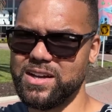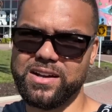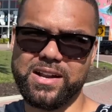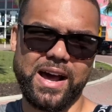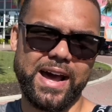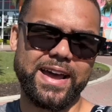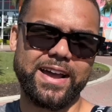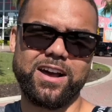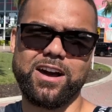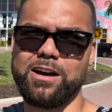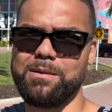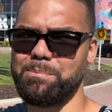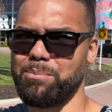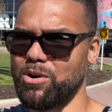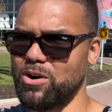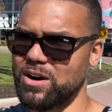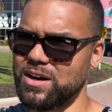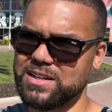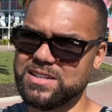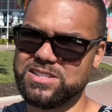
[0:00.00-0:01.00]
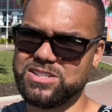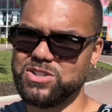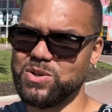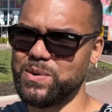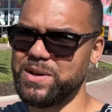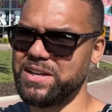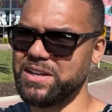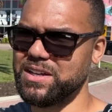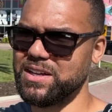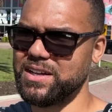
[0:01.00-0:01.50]
Icon Park is
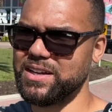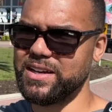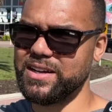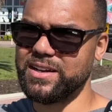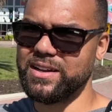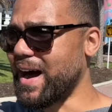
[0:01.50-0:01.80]
doing good.